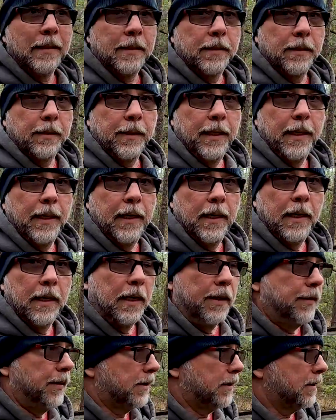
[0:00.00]
So yeah,
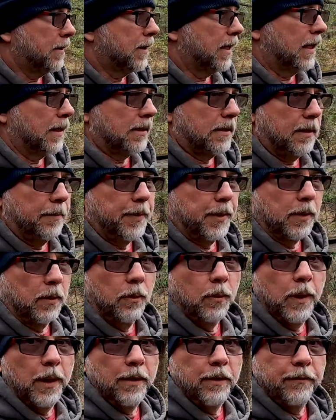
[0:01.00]
uh, this is not
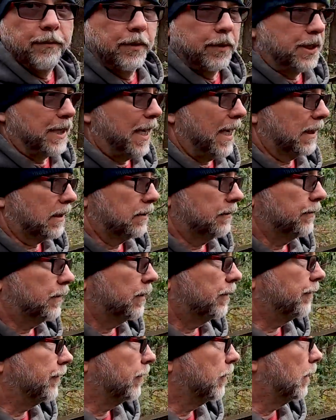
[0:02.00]
typical weather for
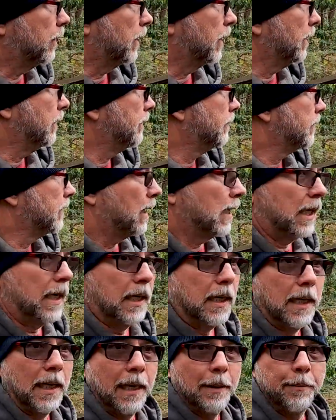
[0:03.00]
Jacksonville, Florida.
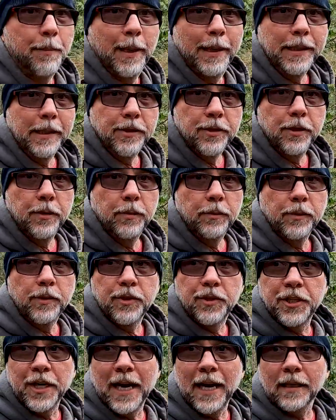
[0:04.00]
Uh, I'm Mike
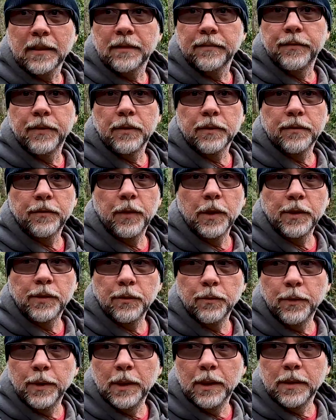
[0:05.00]
Jones, Jacksonville's
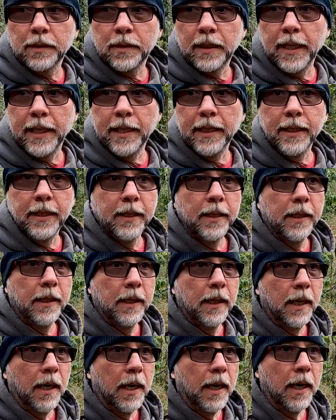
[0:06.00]
voice of real estate.
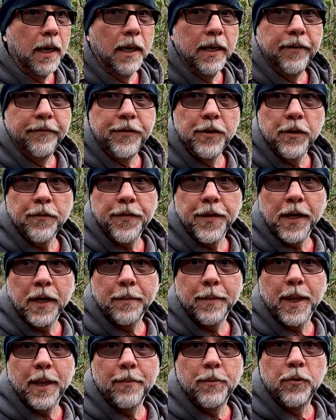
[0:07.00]
Uh, if you're
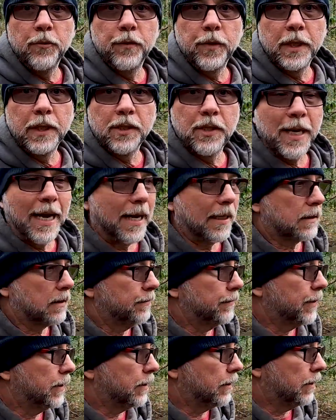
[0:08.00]
thinking about moving to
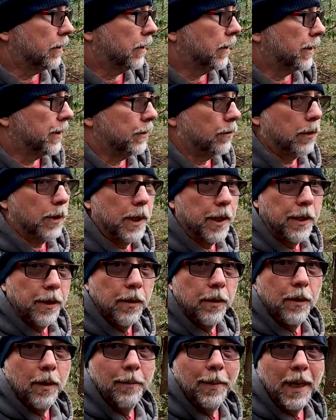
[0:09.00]
Jacksonville or you want to
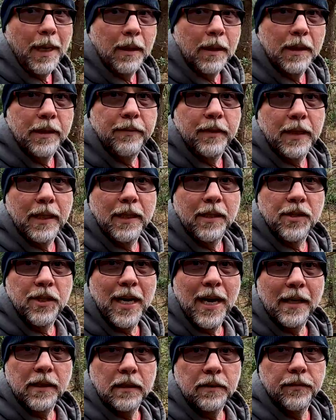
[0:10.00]
know about living in
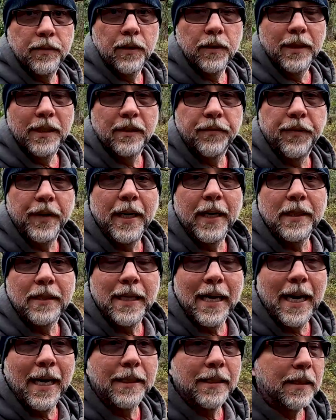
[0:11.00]
Jacksonville, it's
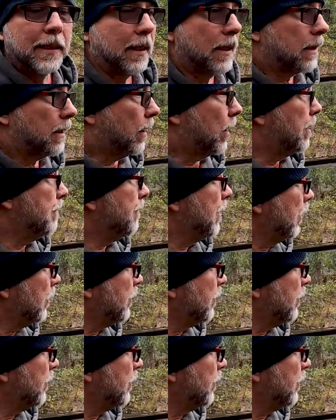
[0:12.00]
fantastic on